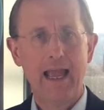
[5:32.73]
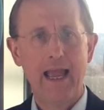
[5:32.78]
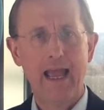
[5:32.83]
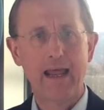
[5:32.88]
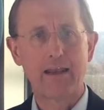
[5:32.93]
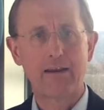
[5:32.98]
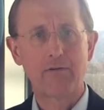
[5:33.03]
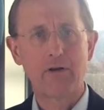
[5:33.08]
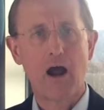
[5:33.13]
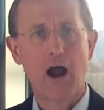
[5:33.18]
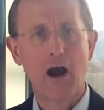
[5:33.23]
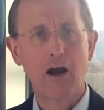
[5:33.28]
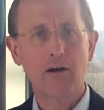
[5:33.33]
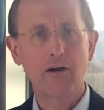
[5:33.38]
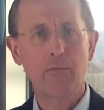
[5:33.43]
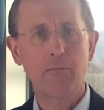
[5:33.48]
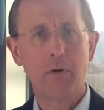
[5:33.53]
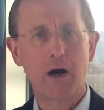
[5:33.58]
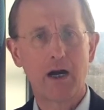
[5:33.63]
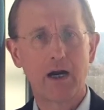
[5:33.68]
At
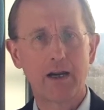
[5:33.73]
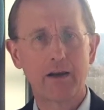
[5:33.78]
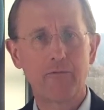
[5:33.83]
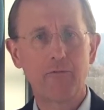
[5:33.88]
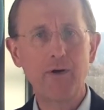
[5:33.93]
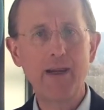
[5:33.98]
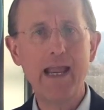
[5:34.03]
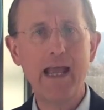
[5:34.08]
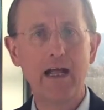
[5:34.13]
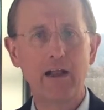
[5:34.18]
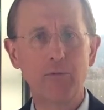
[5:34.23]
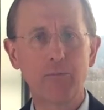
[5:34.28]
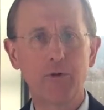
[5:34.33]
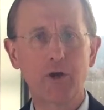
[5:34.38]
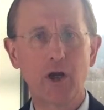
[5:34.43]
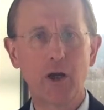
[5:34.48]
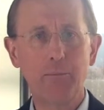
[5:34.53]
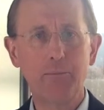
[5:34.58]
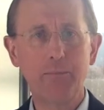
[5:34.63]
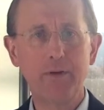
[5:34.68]
RMI, we
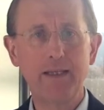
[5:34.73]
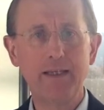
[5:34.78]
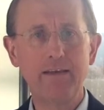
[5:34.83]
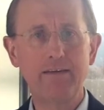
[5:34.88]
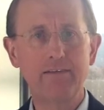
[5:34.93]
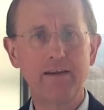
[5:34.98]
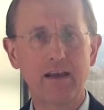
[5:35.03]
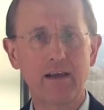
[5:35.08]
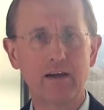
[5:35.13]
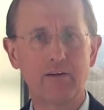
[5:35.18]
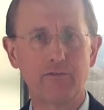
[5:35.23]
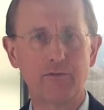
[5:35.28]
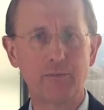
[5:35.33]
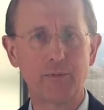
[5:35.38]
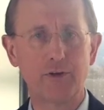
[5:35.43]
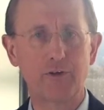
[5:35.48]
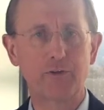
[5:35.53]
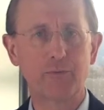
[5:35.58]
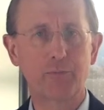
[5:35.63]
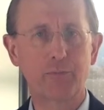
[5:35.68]
help companies and
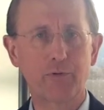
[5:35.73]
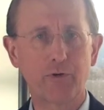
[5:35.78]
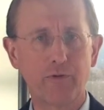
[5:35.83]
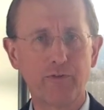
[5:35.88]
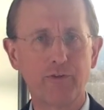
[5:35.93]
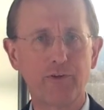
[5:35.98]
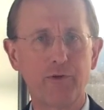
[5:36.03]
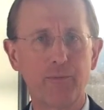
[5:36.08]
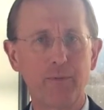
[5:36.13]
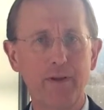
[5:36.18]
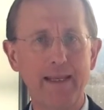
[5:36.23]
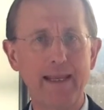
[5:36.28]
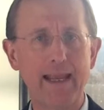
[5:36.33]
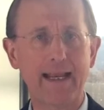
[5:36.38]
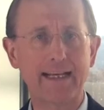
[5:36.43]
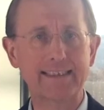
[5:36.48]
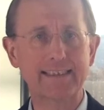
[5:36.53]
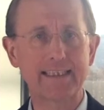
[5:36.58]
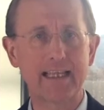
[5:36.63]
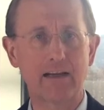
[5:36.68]
governments profitably
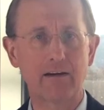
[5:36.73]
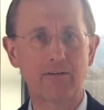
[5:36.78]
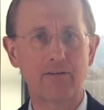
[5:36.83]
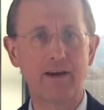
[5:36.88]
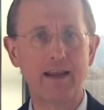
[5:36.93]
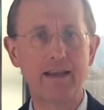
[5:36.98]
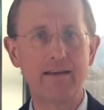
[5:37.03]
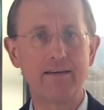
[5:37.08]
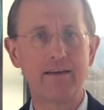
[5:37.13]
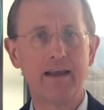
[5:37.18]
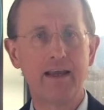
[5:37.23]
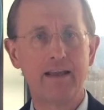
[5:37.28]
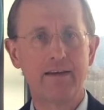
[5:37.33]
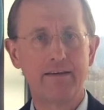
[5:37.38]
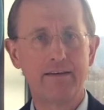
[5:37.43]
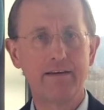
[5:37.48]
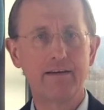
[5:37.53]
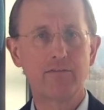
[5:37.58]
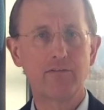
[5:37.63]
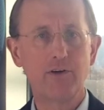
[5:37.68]
accelerate
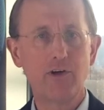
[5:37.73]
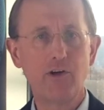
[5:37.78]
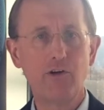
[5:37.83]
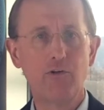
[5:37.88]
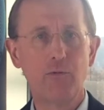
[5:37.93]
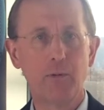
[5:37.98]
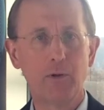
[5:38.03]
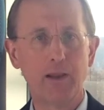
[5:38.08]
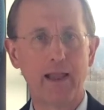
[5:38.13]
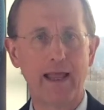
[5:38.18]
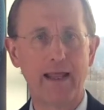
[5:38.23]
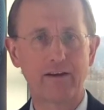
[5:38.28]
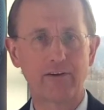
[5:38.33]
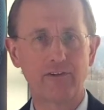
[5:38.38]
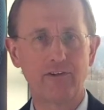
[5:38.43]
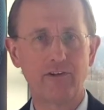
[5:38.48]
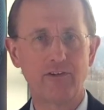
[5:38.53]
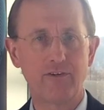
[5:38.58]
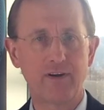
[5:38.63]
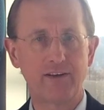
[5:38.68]
their renewable
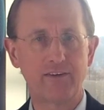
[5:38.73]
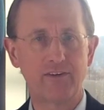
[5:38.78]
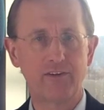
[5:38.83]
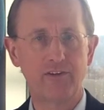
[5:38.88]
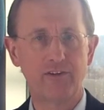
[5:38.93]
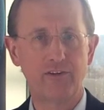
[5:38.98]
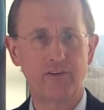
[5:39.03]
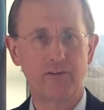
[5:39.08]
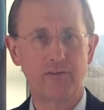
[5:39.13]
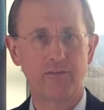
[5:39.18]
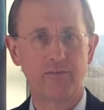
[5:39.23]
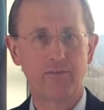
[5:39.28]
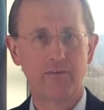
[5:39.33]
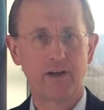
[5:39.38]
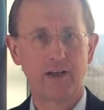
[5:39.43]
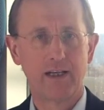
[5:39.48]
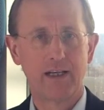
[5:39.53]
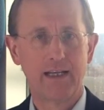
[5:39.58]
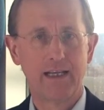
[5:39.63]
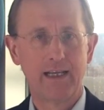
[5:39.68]
energy transition.
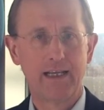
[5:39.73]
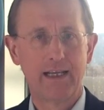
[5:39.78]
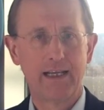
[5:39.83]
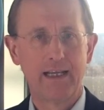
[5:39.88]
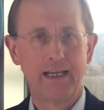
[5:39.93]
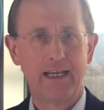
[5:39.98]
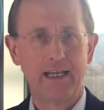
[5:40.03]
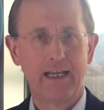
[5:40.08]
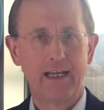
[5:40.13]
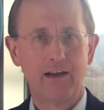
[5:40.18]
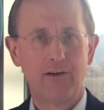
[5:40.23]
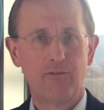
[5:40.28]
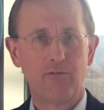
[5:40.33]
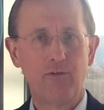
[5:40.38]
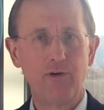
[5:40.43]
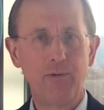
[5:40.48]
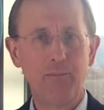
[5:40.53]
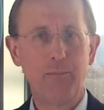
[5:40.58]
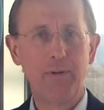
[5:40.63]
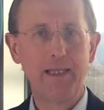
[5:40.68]

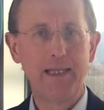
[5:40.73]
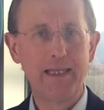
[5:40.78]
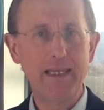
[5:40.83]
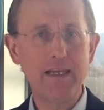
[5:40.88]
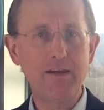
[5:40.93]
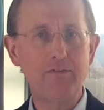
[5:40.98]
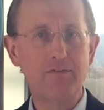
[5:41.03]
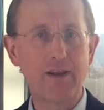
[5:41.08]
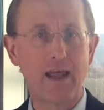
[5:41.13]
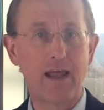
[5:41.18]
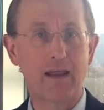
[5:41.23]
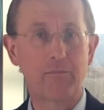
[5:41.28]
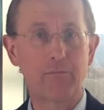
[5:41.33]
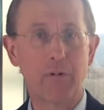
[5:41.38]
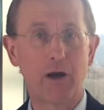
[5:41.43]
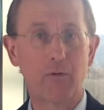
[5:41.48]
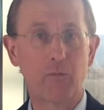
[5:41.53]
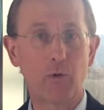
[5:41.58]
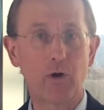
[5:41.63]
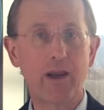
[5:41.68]
We believe that
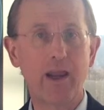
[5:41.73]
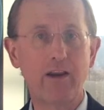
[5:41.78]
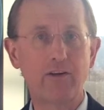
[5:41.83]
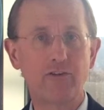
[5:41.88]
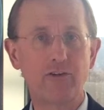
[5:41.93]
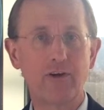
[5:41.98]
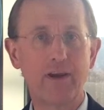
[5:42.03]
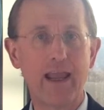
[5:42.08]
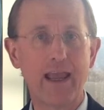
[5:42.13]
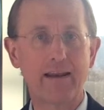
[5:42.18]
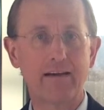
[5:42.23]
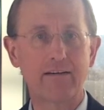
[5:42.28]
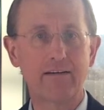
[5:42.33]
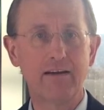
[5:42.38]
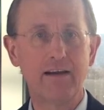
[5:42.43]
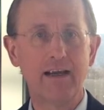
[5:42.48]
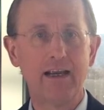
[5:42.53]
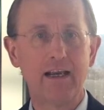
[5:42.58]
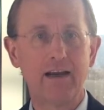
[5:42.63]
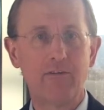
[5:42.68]
by working
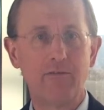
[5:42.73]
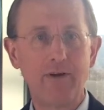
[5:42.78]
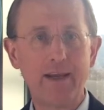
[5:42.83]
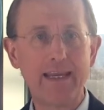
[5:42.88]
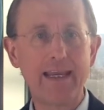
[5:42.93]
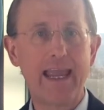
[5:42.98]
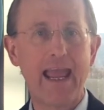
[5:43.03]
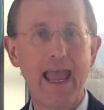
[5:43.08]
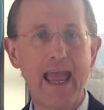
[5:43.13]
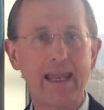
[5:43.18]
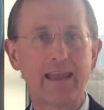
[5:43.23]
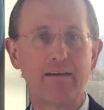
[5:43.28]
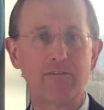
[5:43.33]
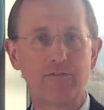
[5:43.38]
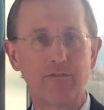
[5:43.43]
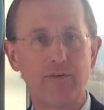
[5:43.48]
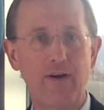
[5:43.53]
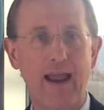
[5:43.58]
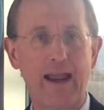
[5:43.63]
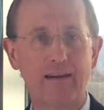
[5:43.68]
together, we can
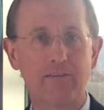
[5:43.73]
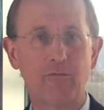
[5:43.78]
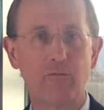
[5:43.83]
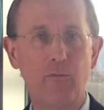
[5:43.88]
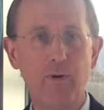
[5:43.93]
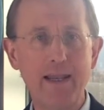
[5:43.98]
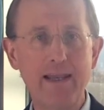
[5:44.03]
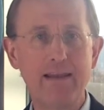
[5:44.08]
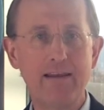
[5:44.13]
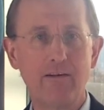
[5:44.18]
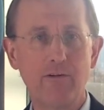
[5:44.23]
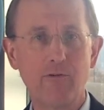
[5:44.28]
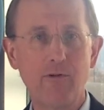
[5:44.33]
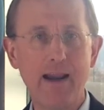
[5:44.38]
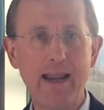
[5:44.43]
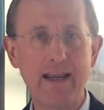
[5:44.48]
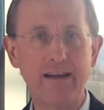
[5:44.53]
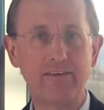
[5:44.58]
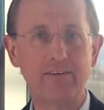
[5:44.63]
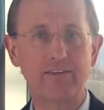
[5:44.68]
in fact win the
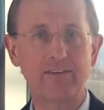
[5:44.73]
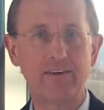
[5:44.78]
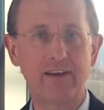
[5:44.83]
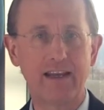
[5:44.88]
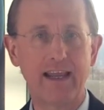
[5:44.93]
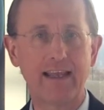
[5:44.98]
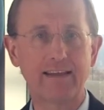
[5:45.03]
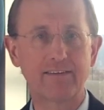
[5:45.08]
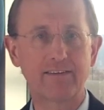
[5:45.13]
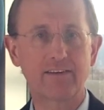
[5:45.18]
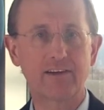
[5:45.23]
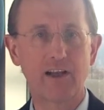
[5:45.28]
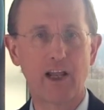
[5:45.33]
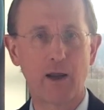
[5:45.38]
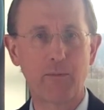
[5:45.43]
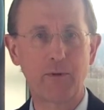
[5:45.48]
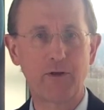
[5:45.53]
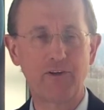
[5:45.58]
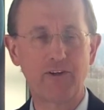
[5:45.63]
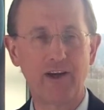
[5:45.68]
race against
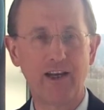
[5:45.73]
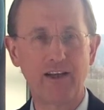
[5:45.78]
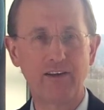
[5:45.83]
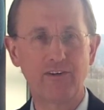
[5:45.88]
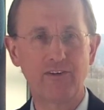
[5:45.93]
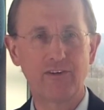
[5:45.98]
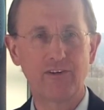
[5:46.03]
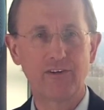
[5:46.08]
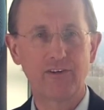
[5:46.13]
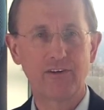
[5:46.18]
climate change.